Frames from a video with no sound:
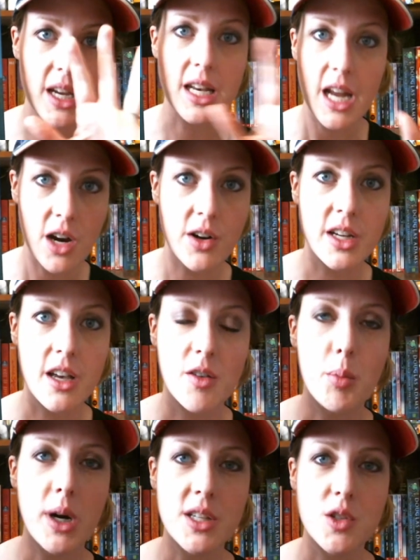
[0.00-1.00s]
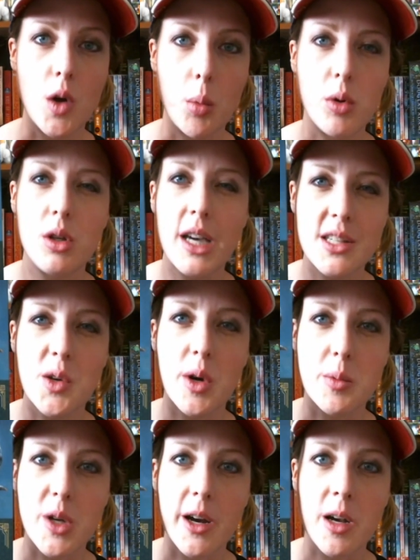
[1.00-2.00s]
area of Barnes & Noble. You guys know what
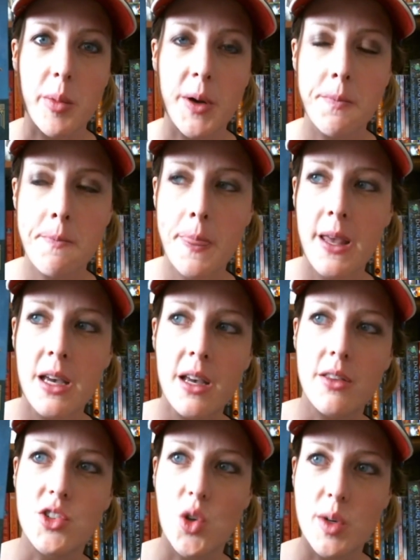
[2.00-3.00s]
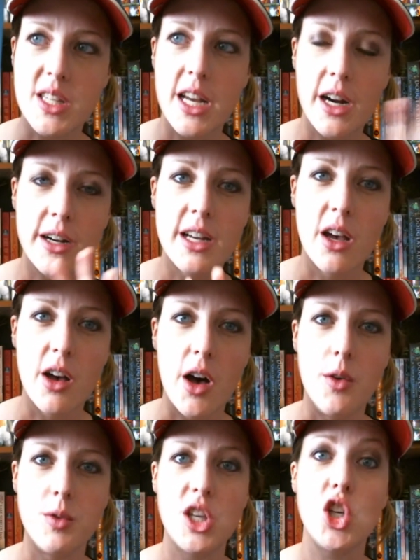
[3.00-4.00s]
I'm talking about. There's always an area
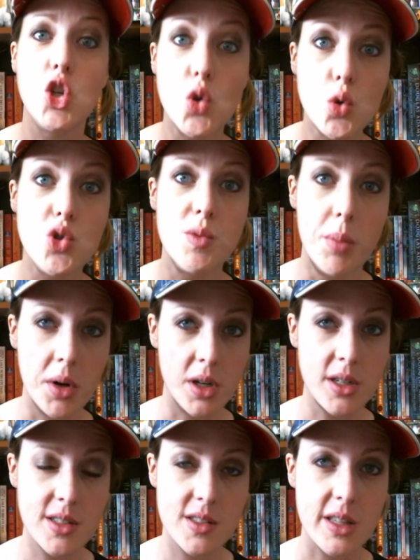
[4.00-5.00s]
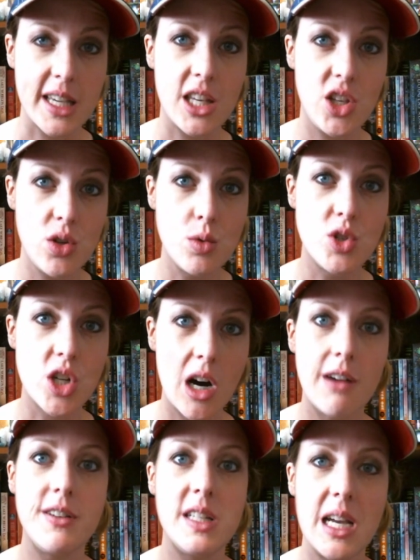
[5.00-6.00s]
of huge books, like huge
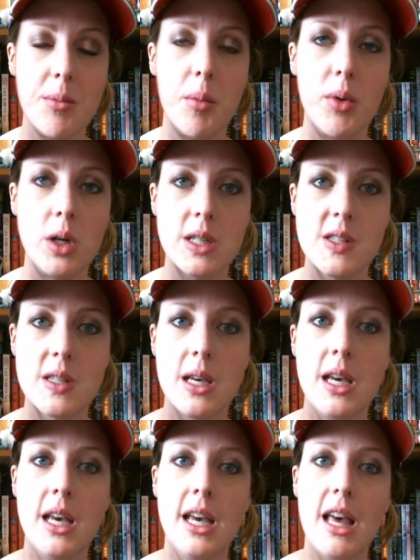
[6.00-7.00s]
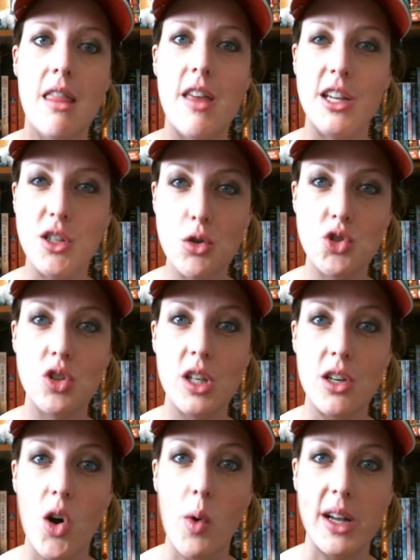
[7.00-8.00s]
coffee table books, that usually
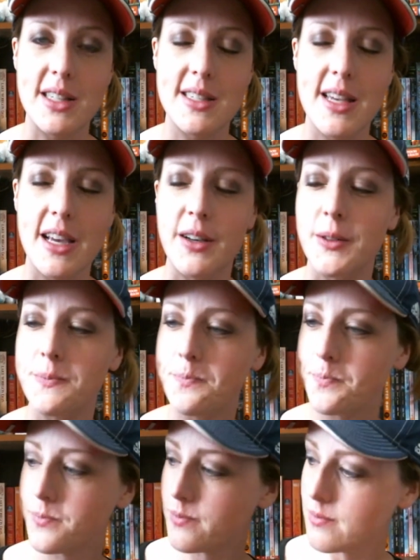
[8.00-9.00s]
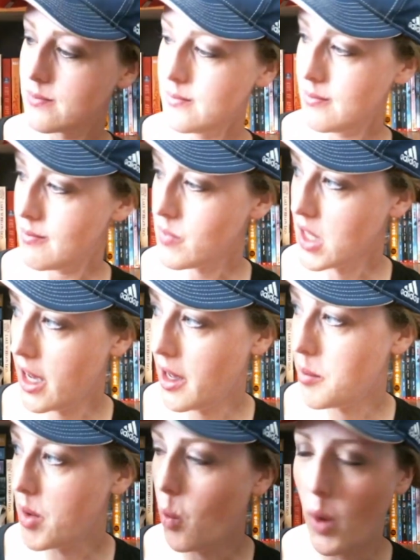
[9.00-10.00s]
go on sale a